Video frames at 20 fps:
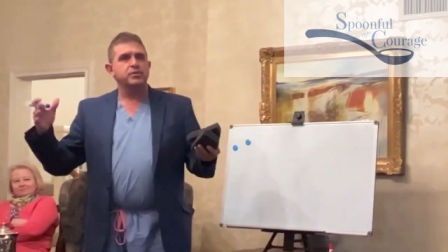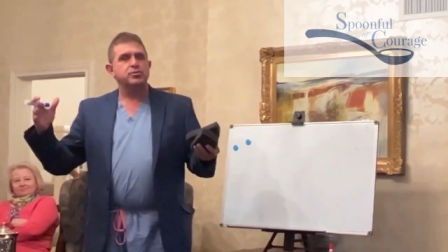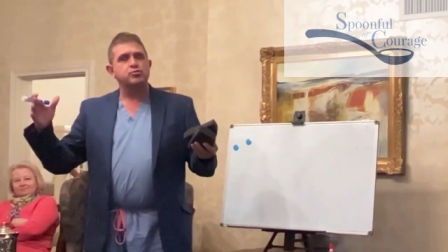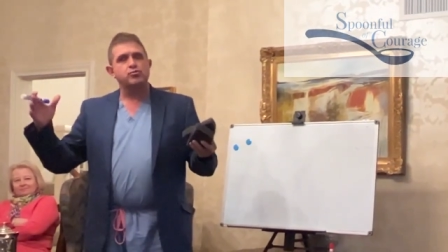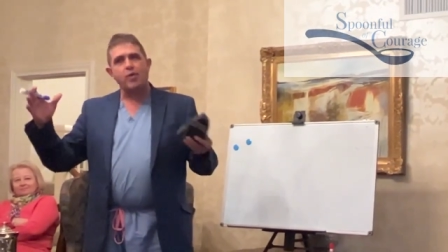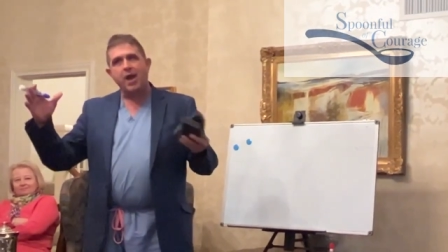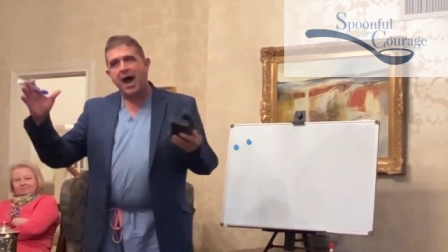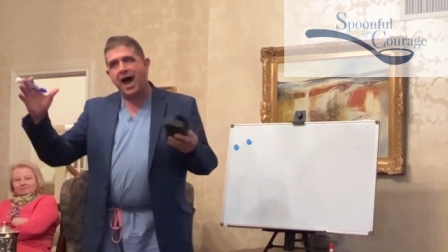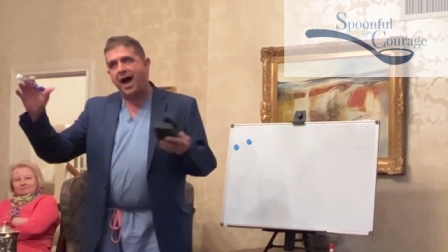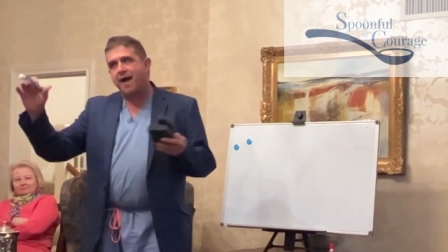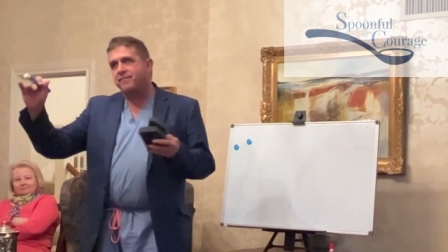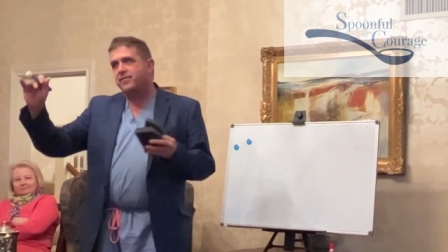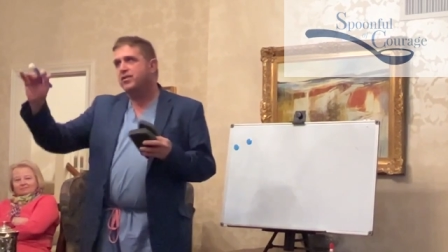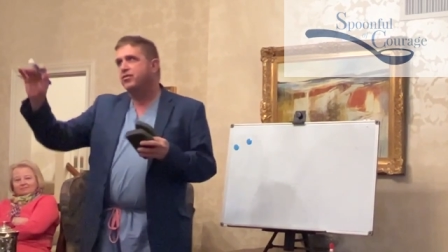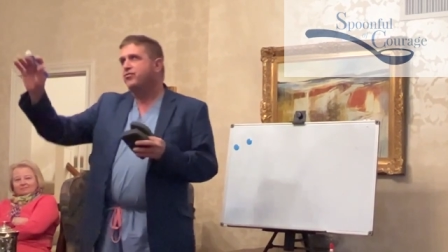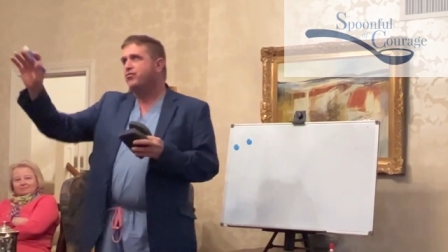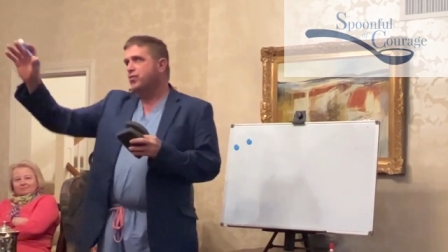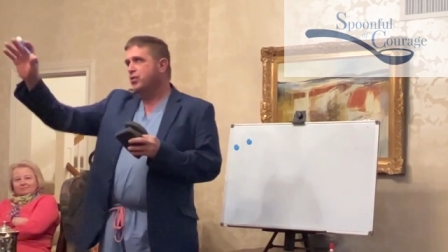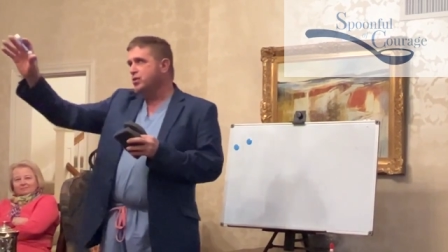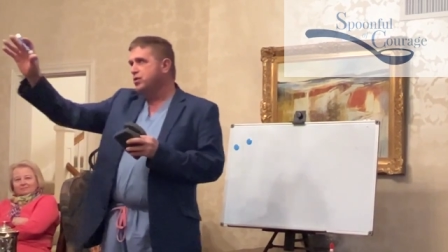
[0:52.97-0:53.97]

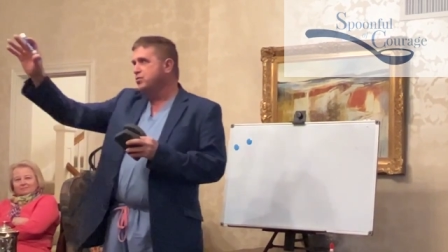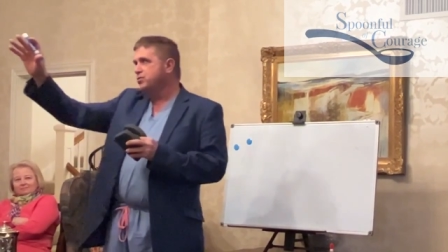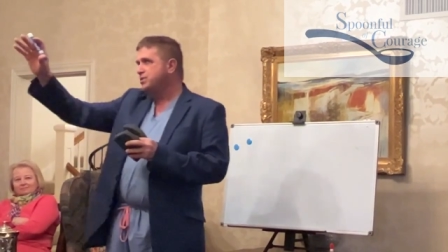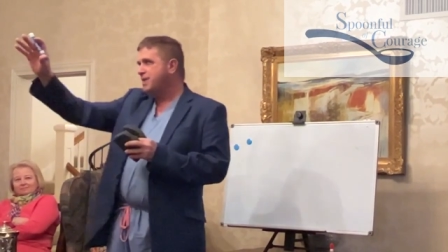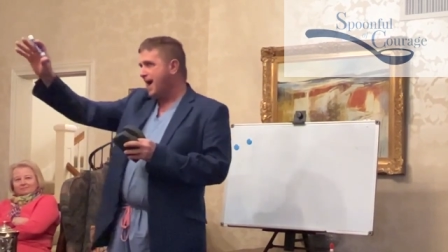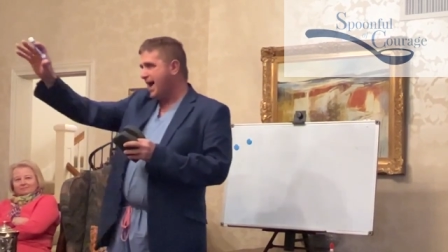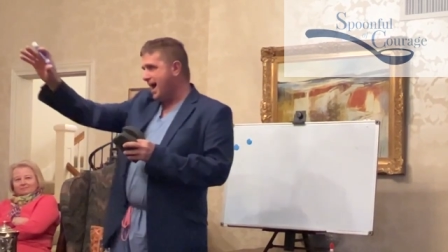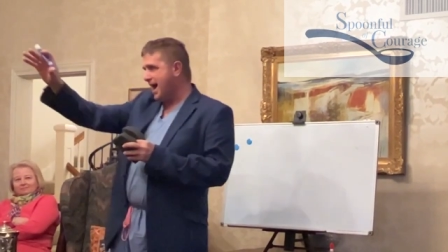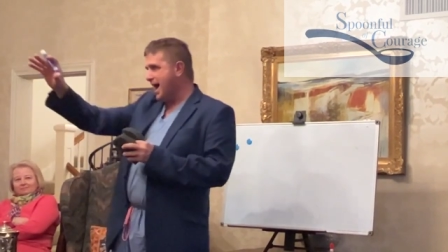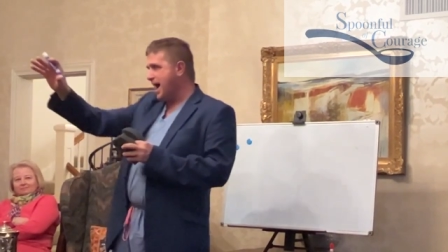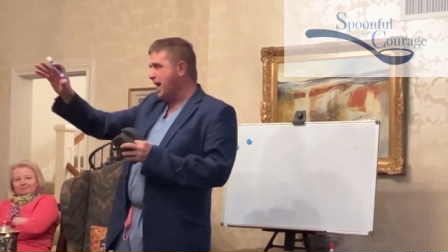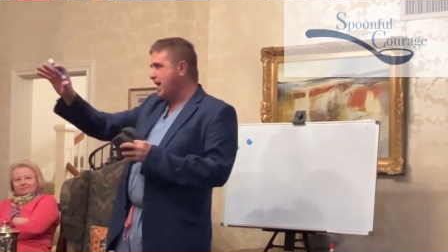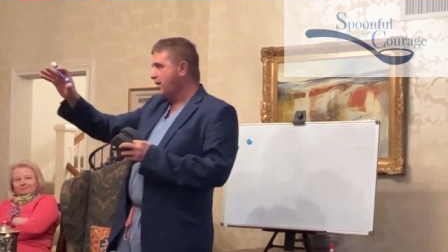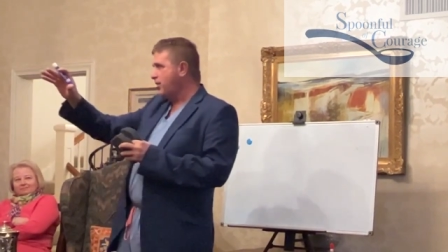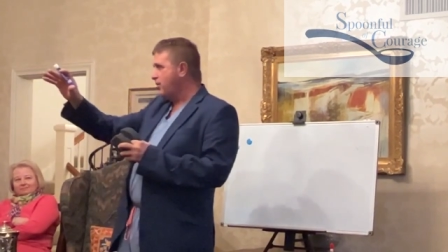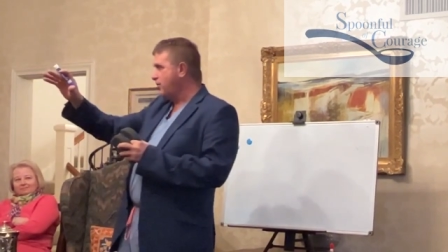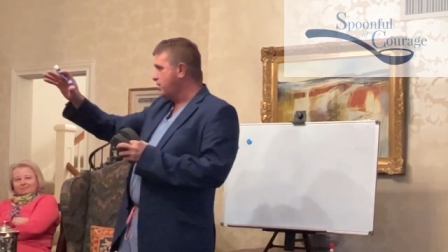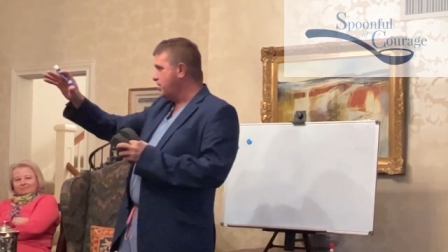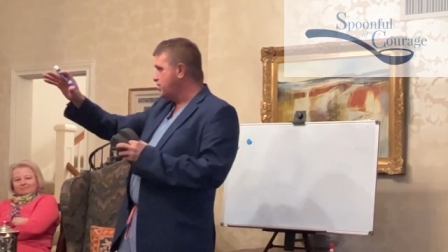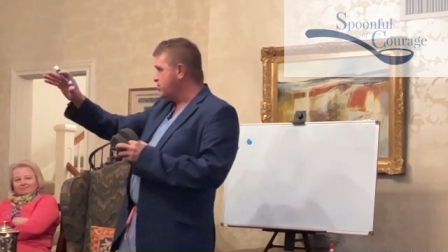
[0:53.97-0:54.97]
driving through
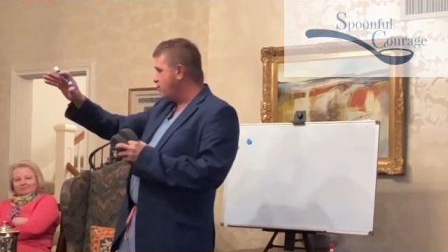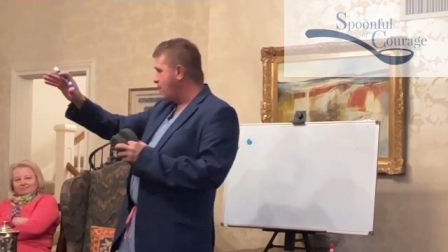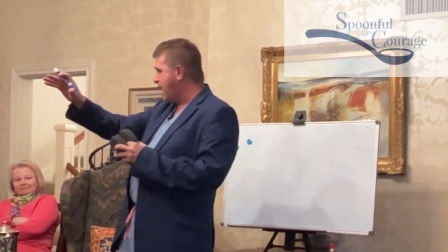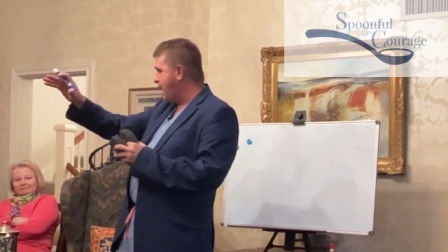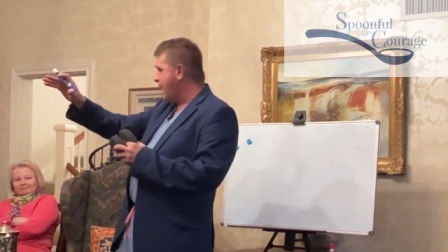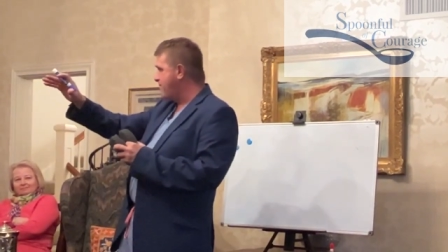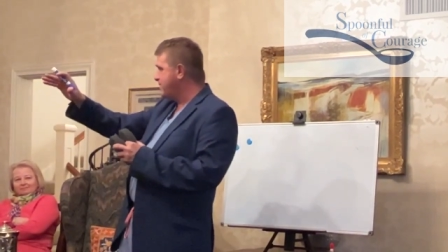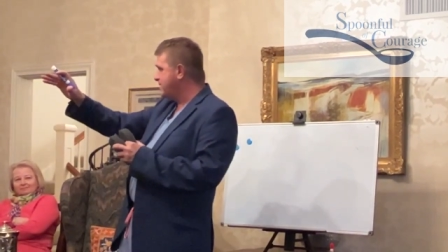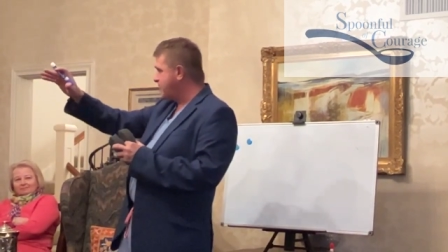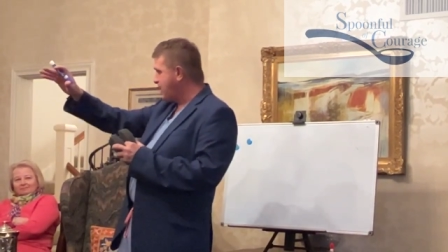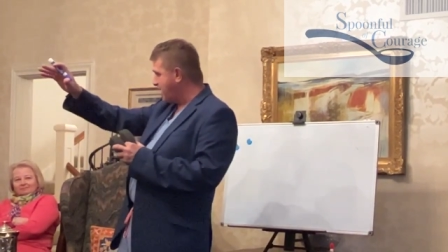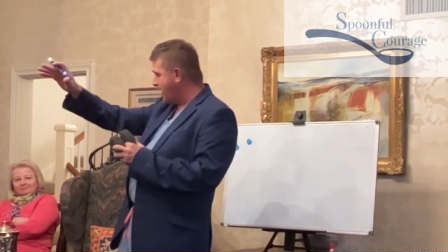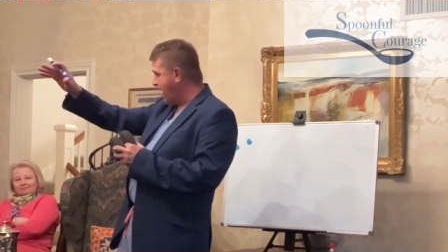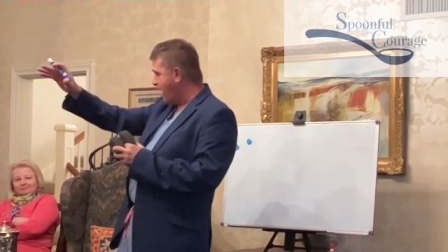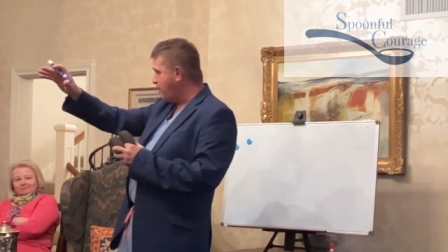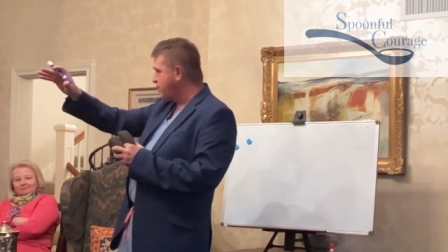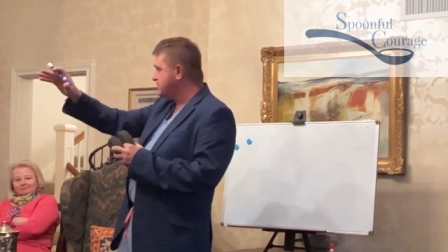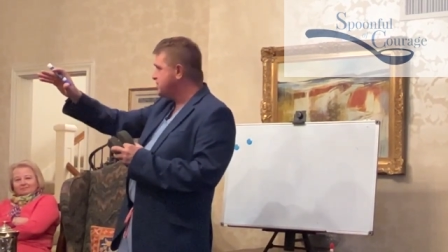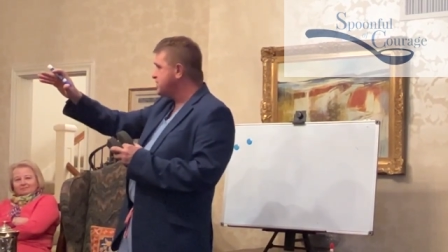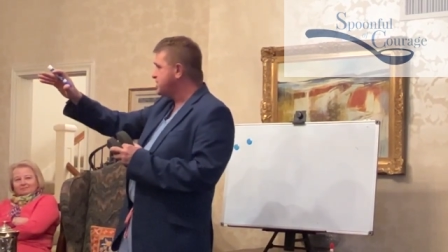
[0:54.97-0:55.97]
Tyler and driving down
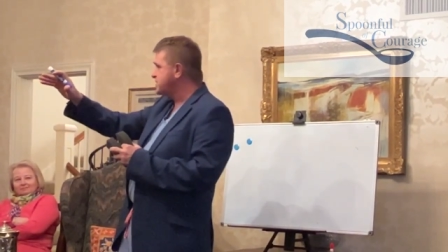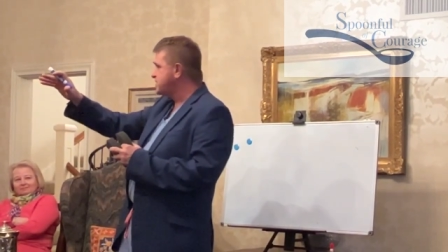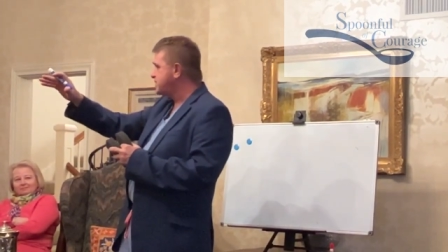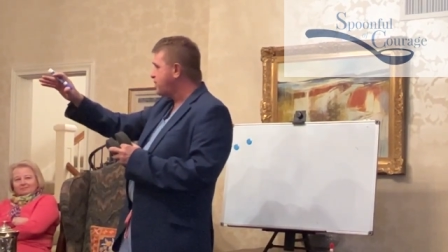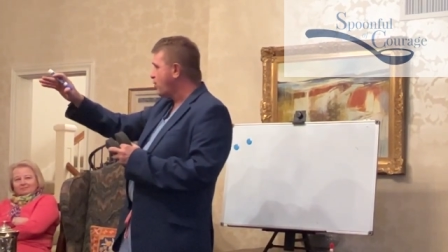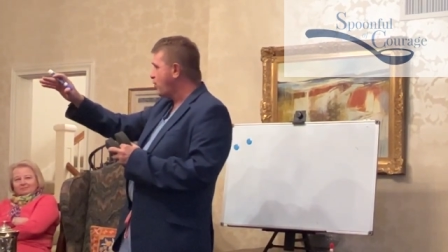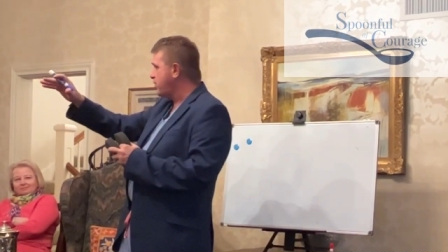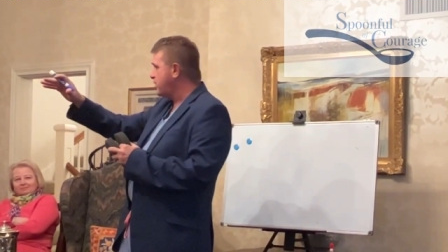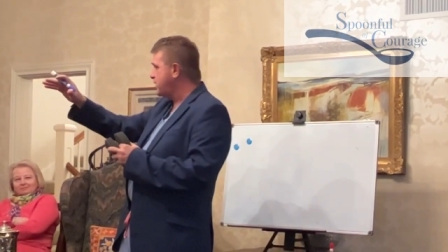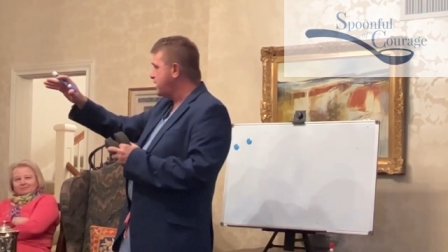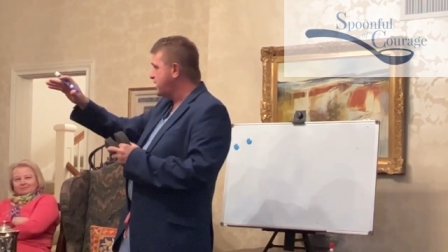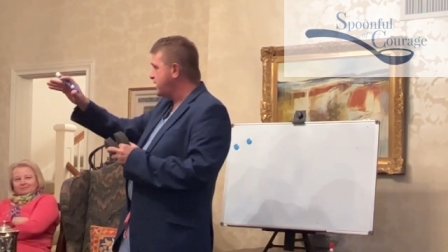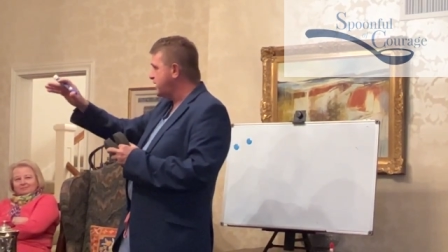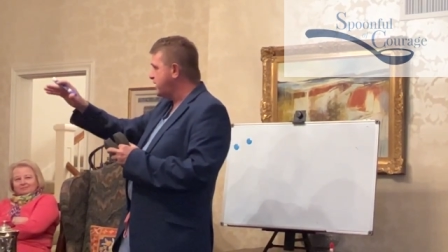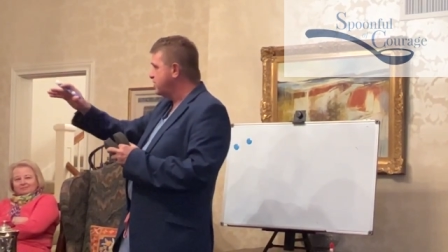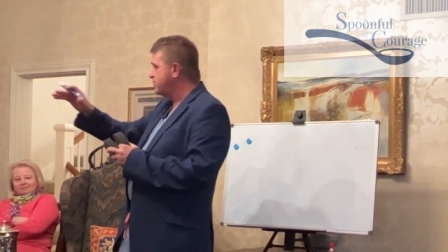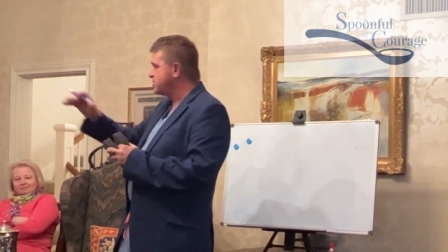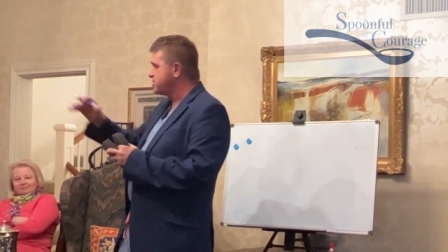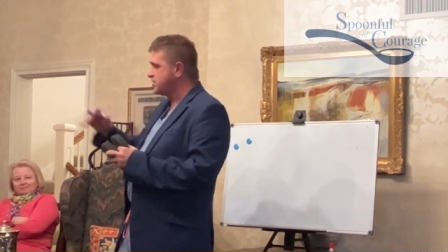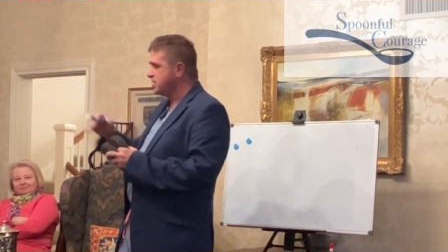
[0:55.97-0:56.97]
Highway 64 into
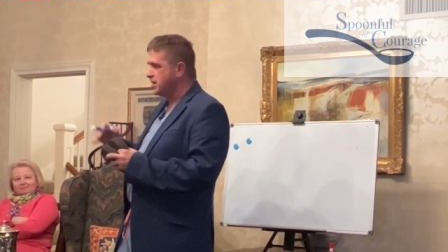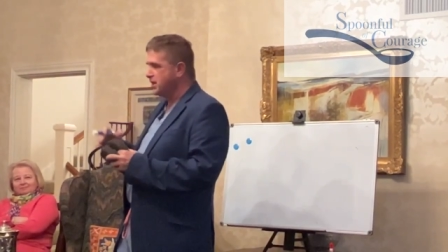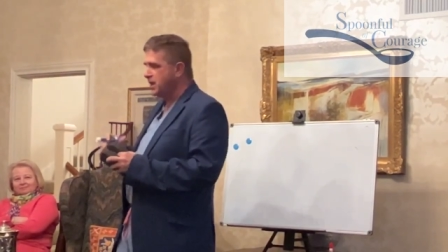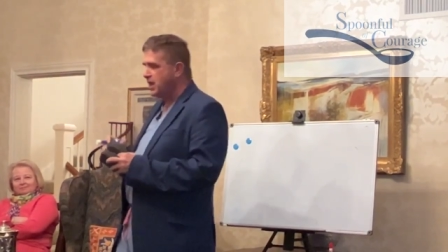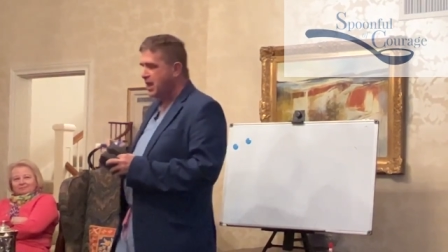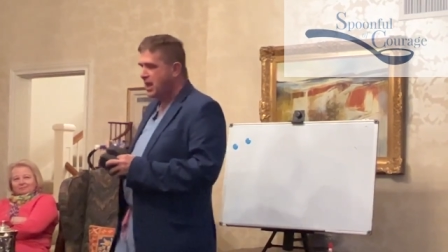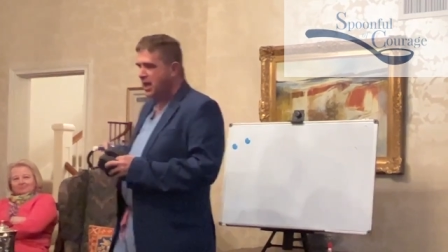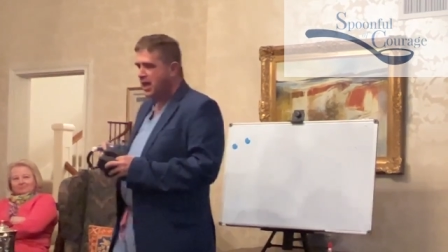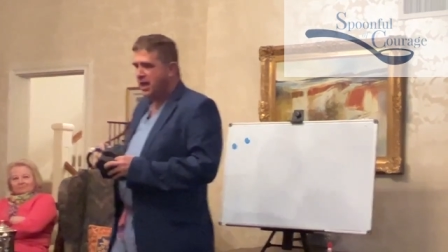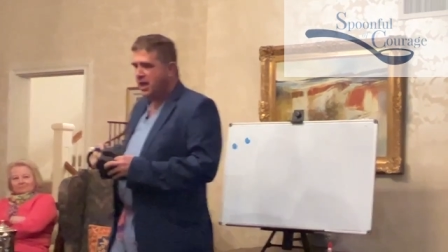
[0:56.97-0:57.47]
Henderson,